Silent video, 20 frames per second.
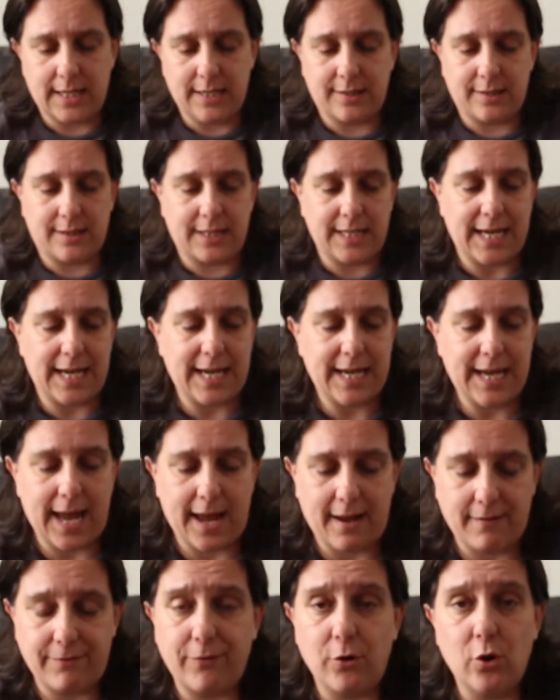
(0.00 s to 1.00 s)
either the
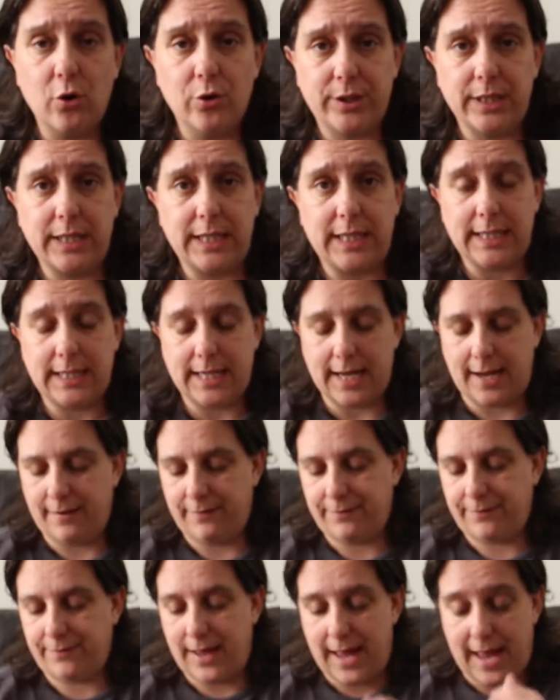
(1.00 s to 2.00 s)
EF or the
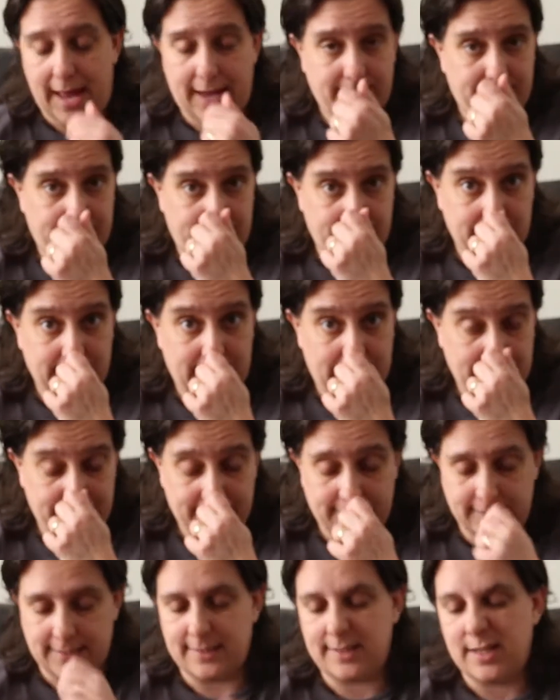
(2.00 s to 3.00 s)
EF-S
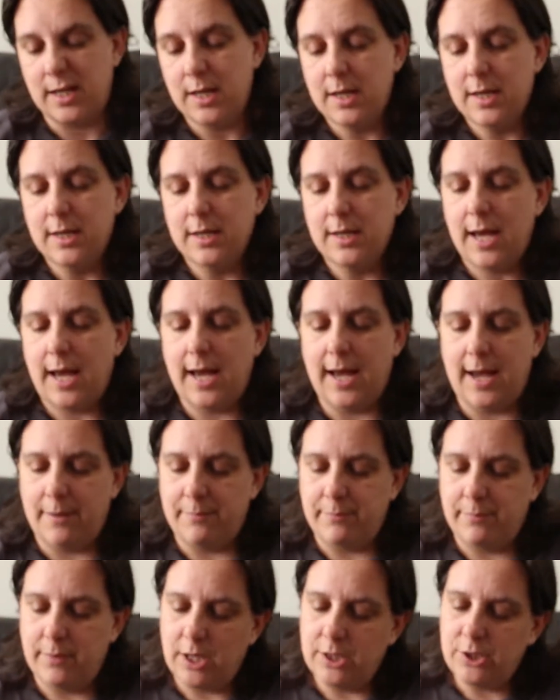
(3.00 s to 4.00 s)
lenses.
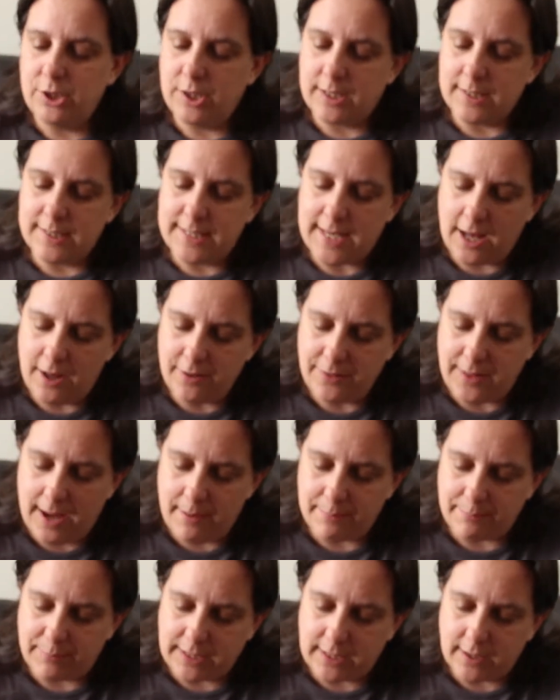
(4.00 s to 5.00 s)
And you can tell
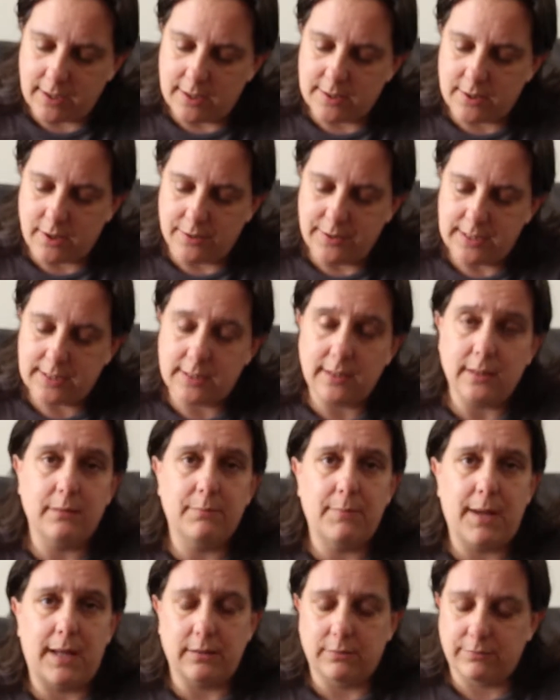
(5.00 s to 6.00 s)
that because on this little
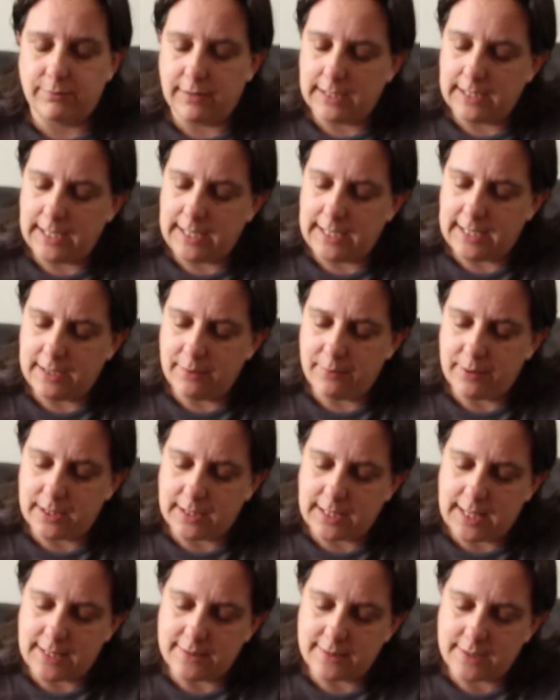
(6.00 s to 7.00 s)
metal ring here where the
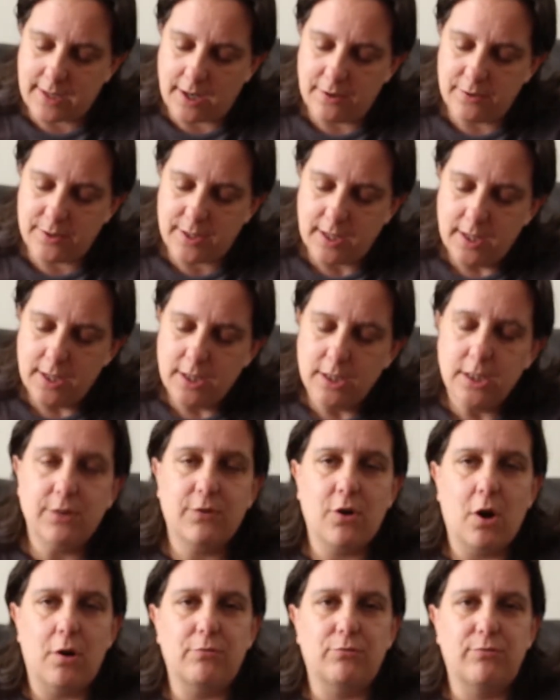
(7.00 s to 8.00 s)
lens goes, you've
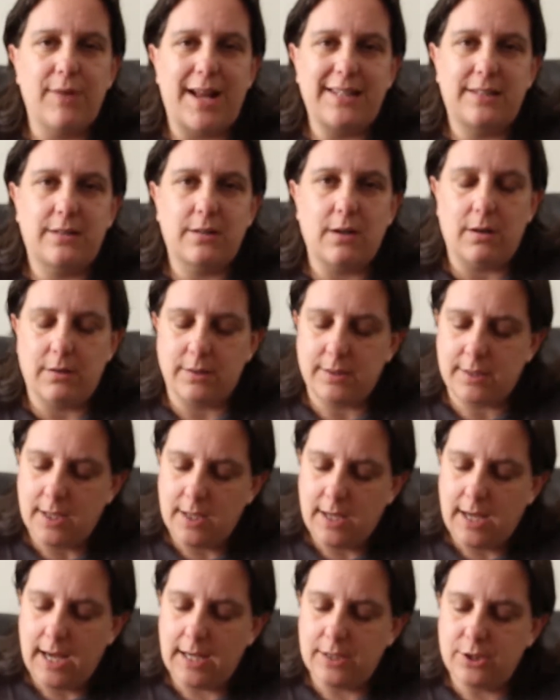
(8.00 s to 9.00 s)
got a red dot
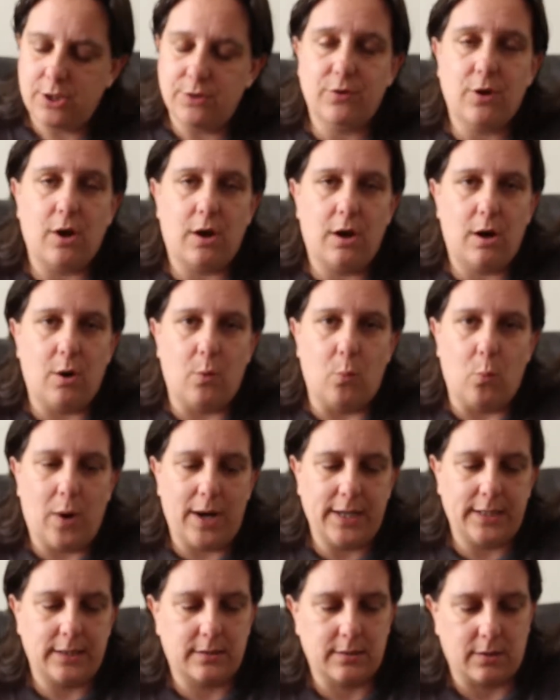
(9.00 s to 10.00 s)
and you've got a
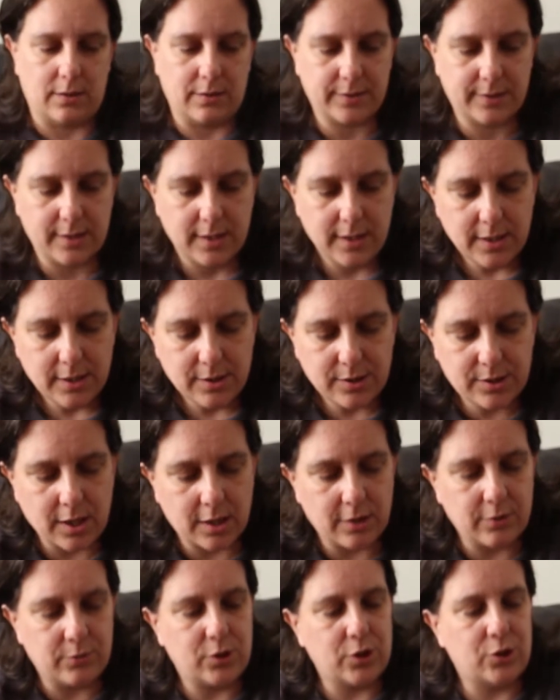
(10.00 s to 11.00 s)
white dot. So
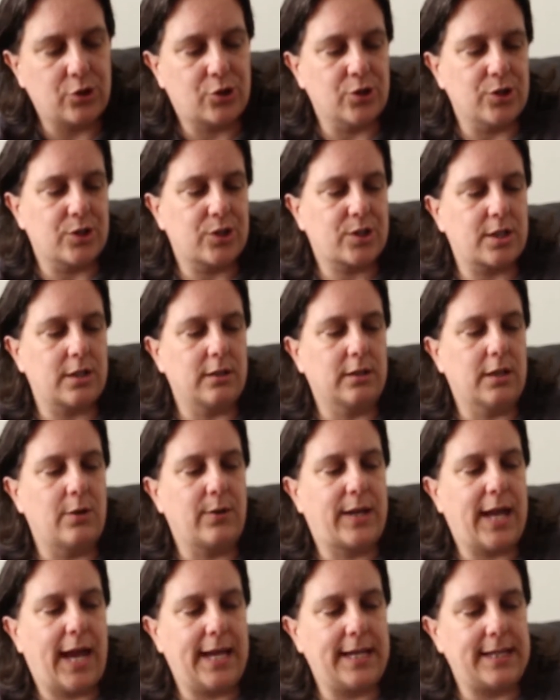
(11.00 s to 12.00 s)
you just
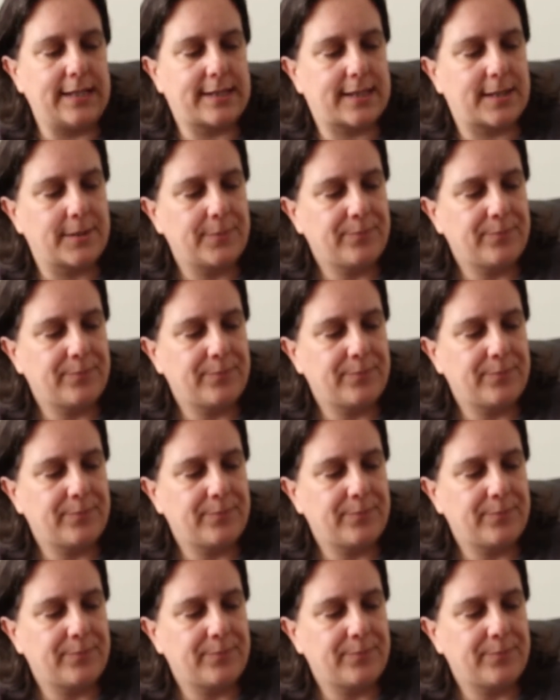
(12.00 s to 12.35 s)
locate